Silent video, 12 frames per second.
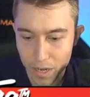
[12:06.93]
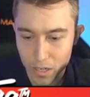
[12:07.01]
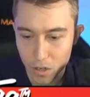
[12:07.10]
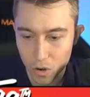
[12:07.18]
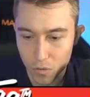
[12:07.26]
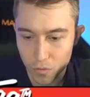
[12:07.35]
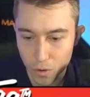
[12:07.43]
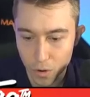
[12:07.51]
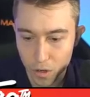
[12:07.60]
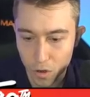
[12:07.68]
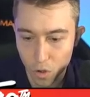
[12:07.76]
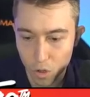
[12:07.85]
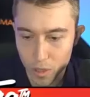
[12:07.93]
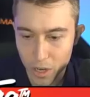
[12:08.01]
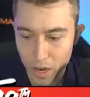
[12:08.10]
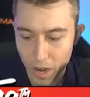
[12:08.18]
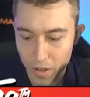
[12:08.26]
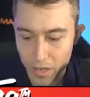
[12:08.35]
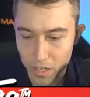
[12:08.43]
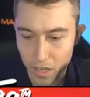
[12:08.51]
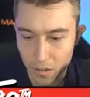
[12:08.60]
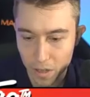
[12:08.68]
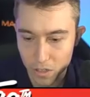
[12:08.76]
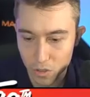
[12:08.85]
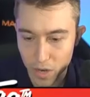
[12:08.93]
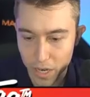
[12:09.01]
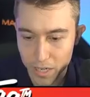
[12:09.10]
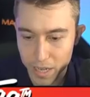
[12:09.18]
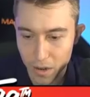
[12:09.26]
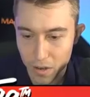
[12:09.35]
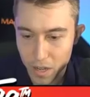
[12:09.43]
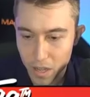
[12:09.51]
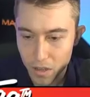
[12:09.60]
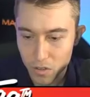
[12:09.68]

I need to go in for a Golem here. I need to get Electro Dragon down.